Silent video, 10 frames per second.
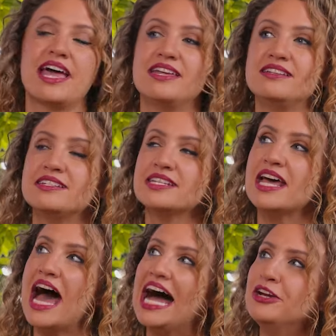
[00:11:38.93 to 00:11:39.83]
And
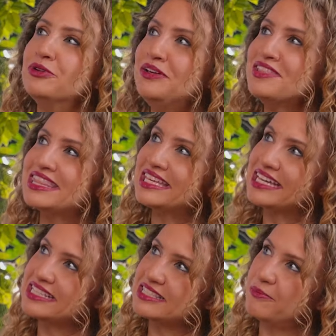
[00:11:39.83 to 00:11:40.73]
I don't even
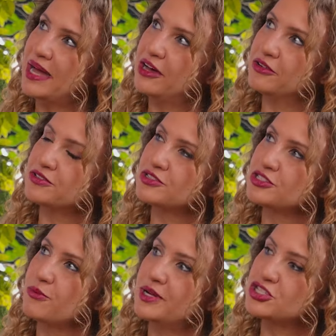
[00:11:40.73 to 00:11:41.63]
think it's about
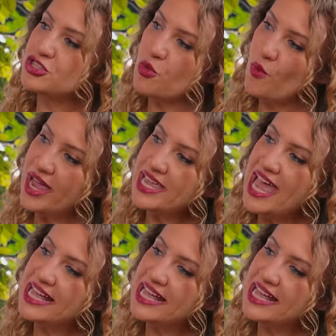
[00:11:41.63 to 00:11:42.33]
so much the weight